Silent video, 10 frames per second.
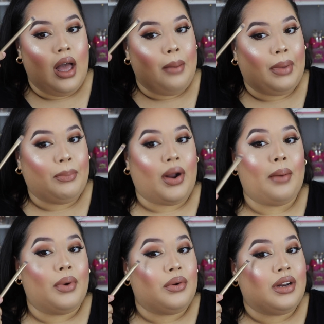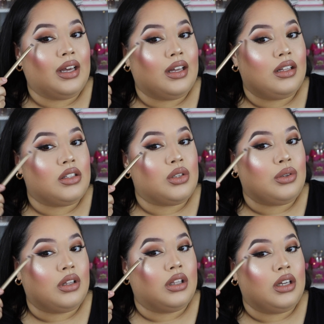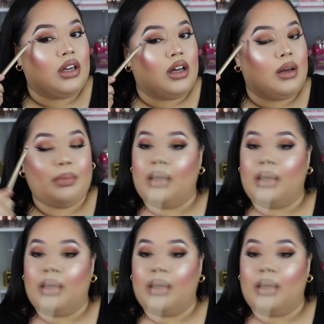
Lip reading: my brow bone and to clean up